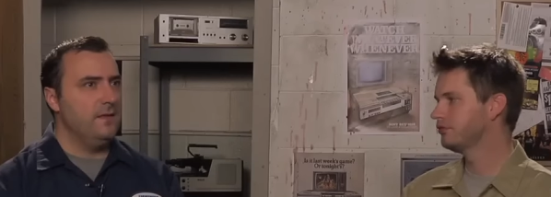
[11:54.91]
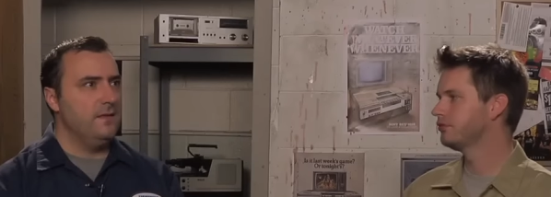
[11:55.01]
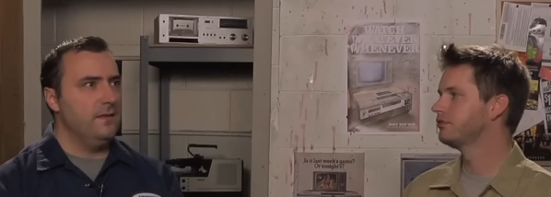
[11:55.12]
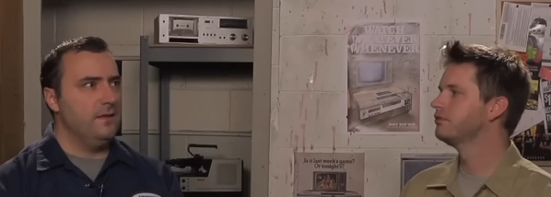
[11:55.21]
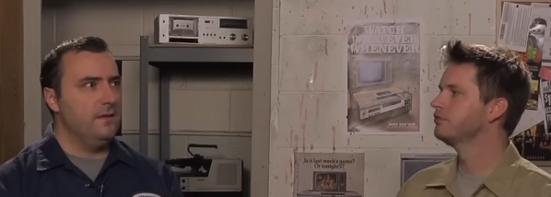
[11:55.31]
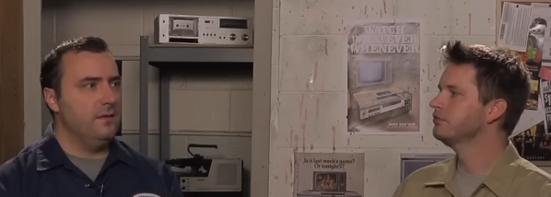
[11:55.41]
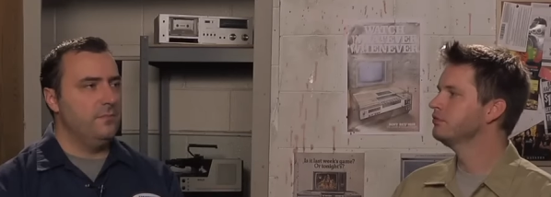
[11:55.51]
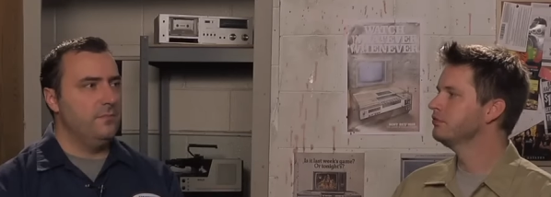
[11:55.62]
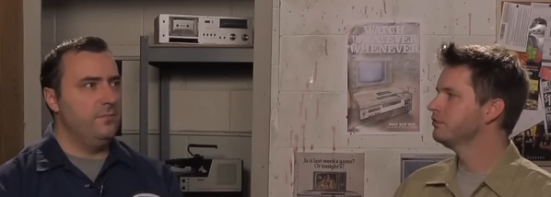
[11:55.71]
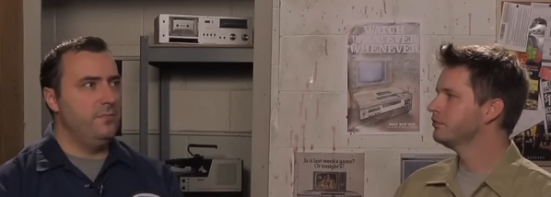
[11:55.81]
Speaker 1: uh,
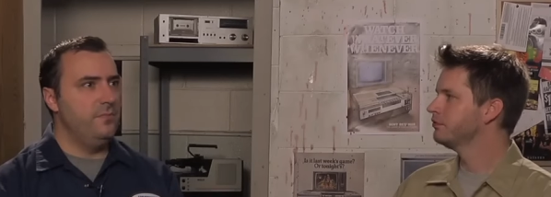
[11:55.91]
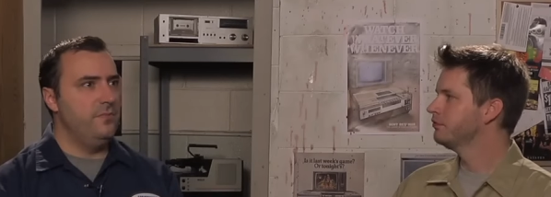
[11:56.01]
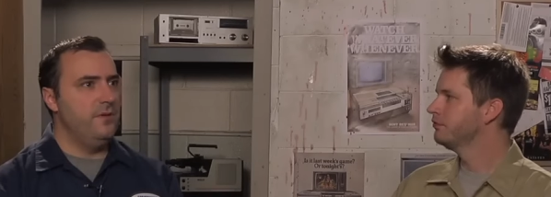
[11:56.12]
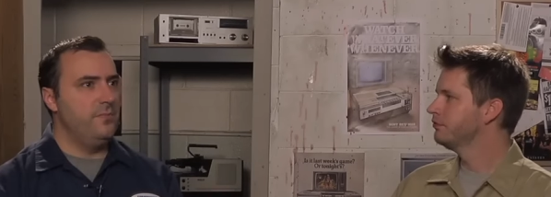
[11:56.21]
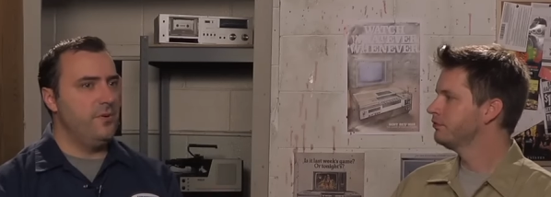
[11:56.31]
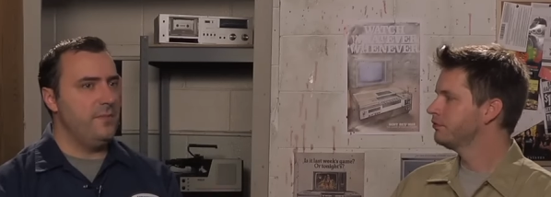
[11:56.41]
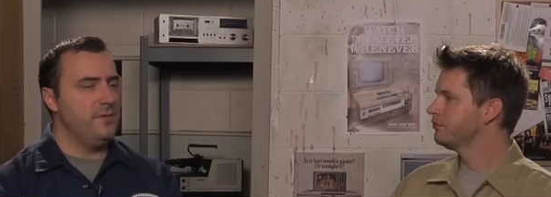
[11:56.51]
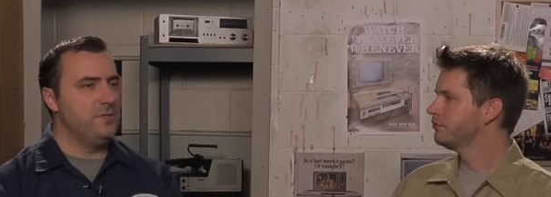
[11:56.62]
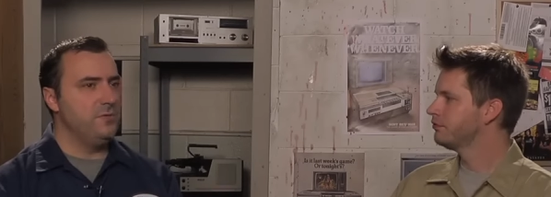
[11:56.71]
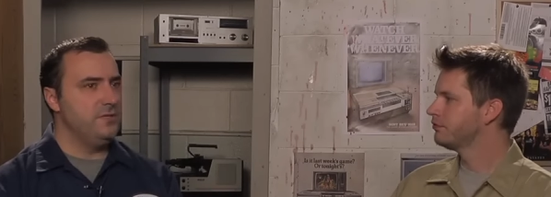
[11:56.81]
the
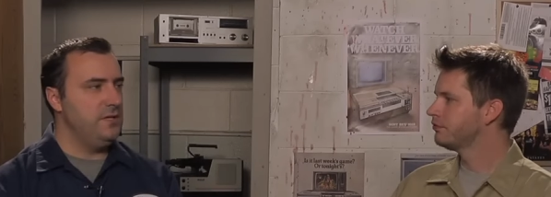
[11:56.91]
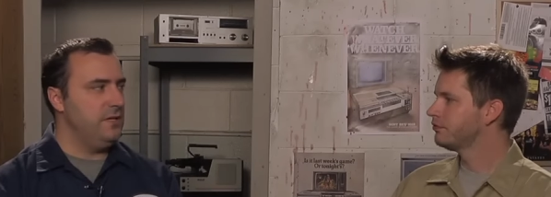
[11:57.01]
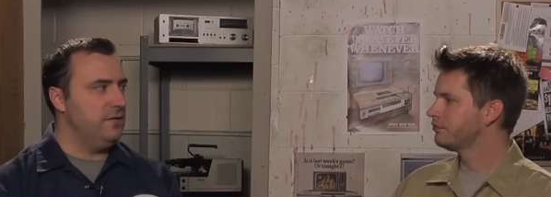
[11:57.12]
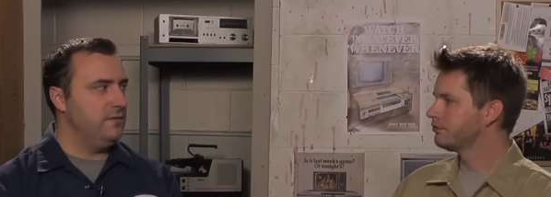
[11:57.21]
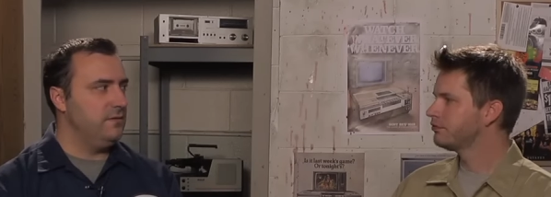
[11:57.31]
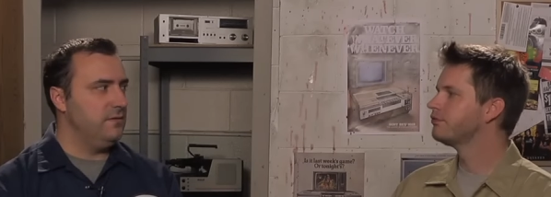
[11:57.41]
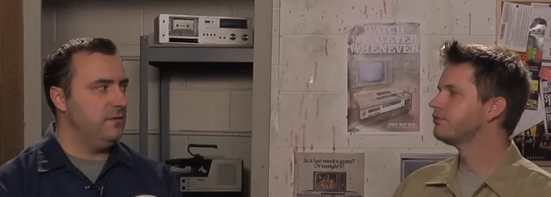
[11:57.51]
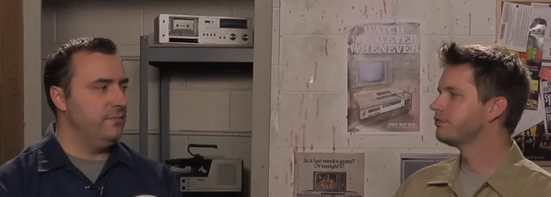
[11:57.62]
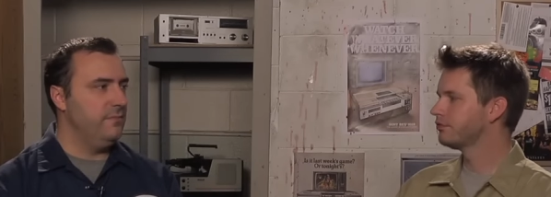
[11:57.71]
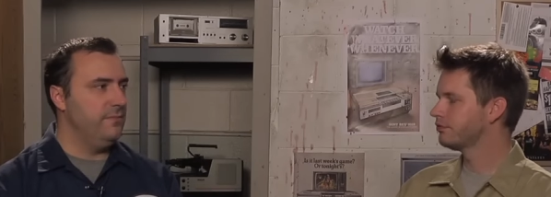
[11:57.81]
premise was neat,
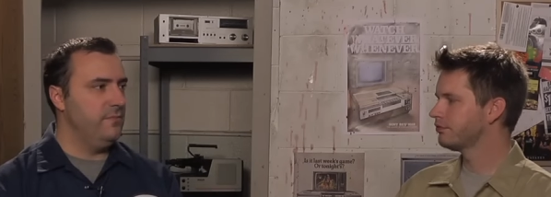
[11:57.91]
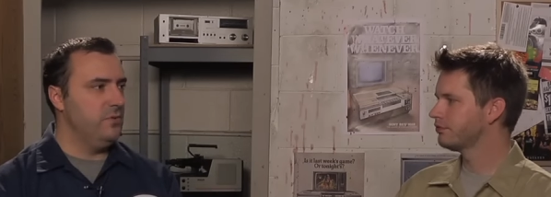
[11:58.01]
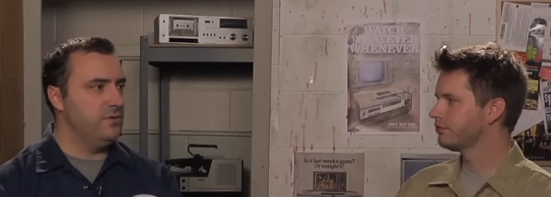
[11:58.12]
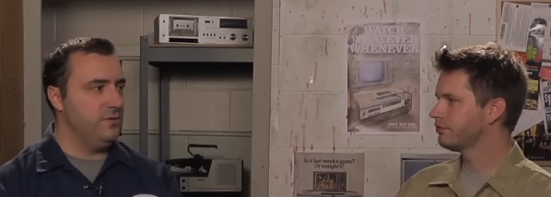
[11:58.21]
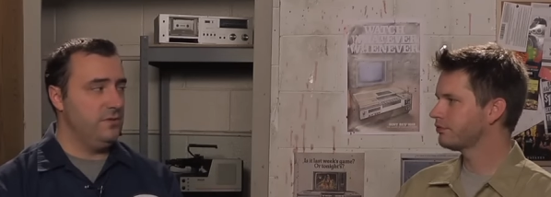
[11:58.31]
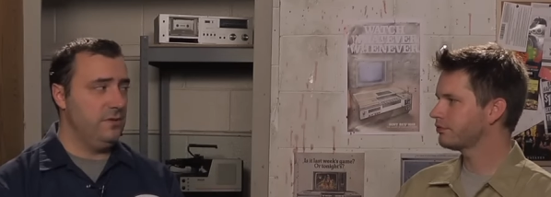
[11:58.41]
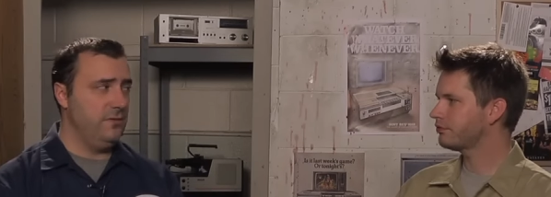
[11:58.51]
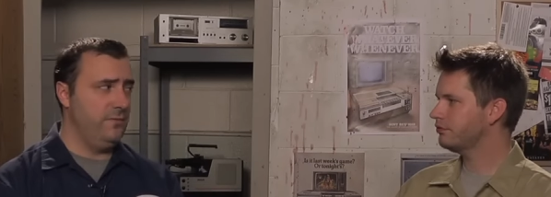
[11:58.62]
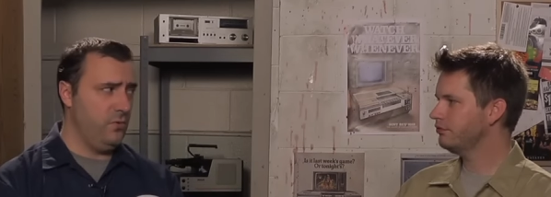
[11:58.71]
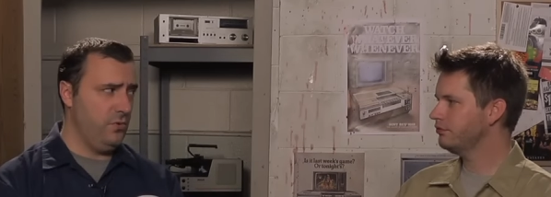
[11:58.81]
uh, more so than
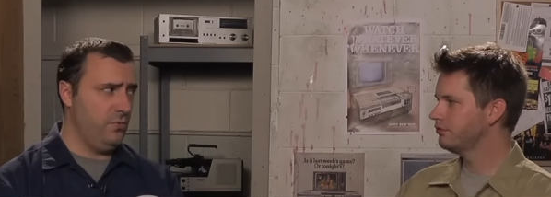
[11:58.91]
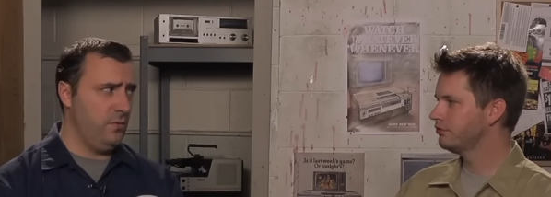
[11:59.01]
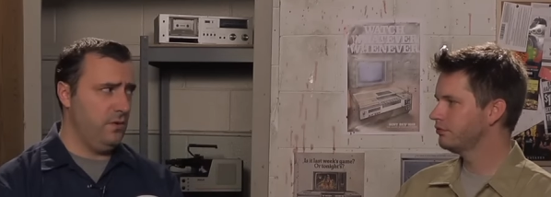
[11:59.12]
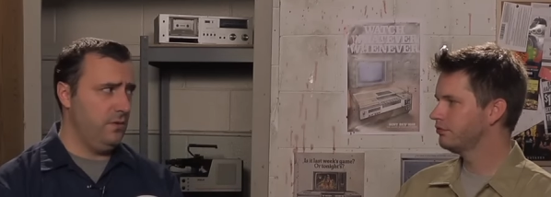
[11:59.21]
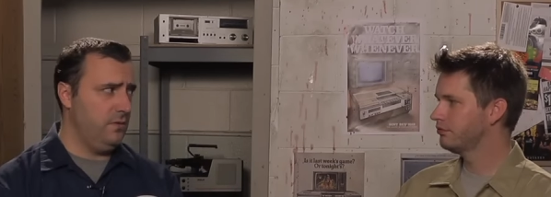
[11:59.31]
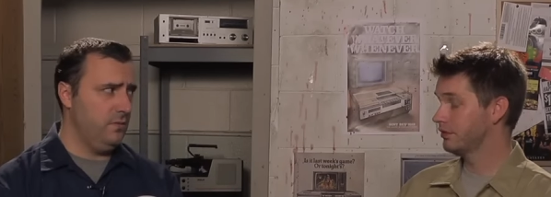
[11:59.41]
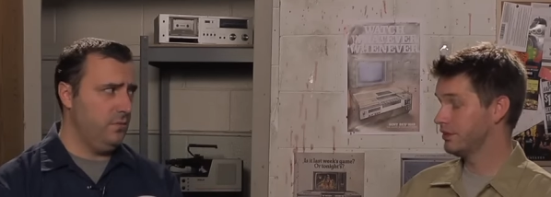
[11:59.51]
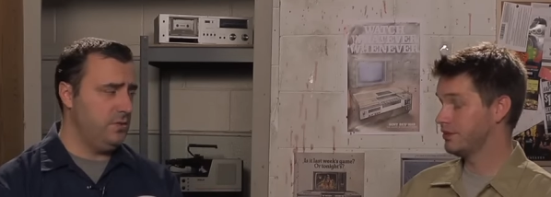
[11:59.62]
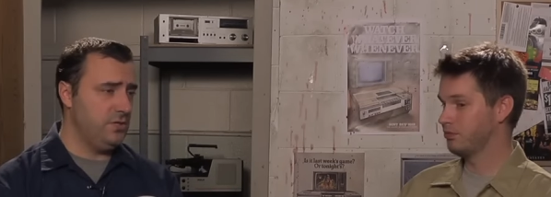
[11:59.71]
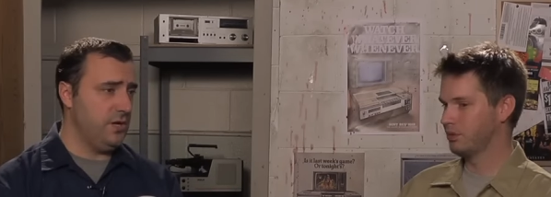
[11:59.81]
the fourth one.
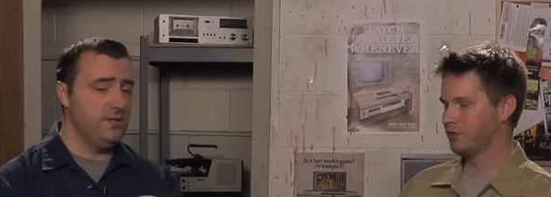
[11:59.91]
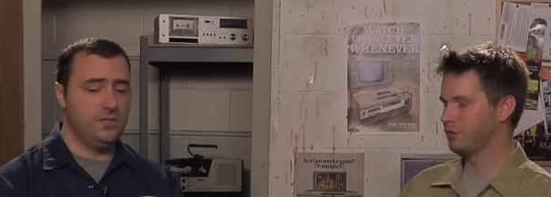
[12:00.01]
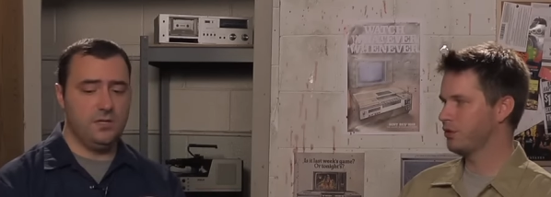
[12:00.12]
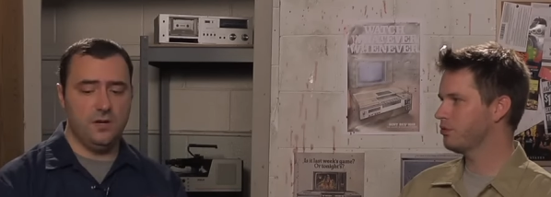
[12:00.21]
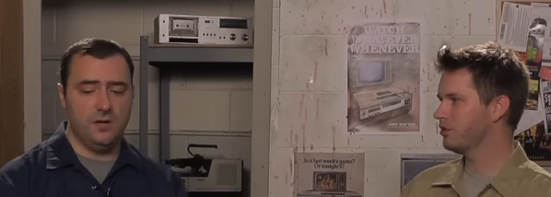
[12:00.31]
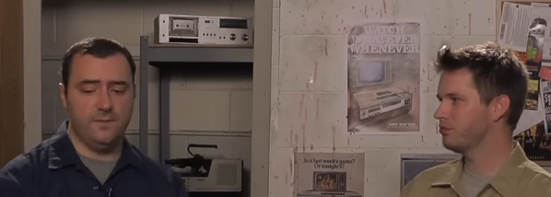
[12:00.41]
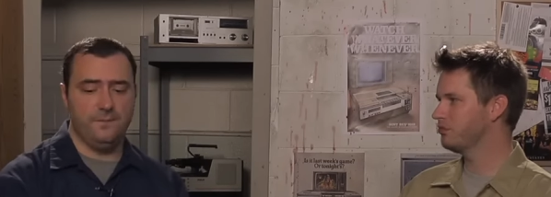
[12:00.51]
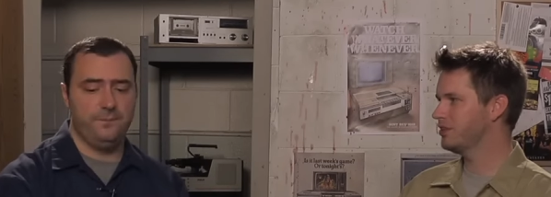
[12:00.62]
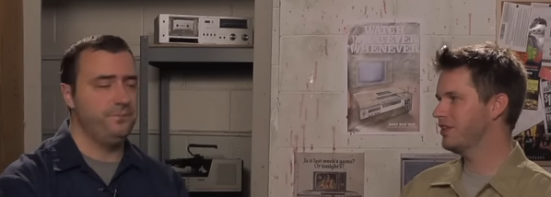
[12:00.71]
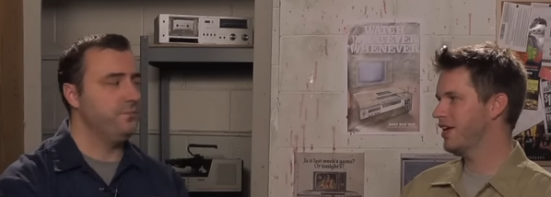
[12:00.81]
Which well, I, the
Speaker 2: fourth
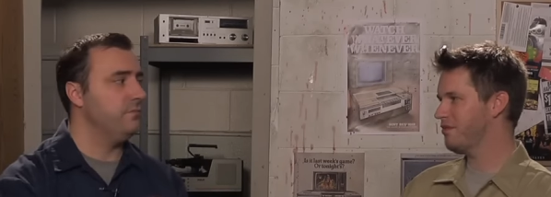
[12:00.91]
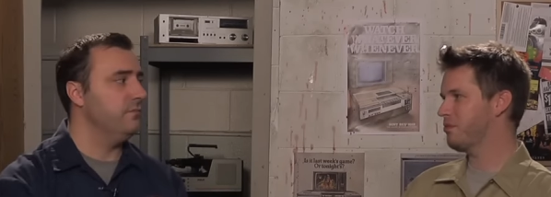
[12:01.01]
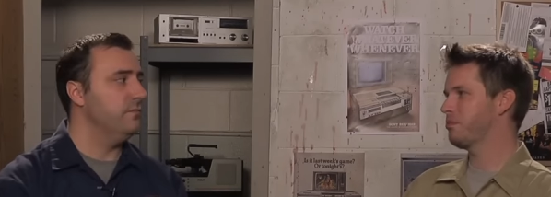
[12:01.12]
one didn't have a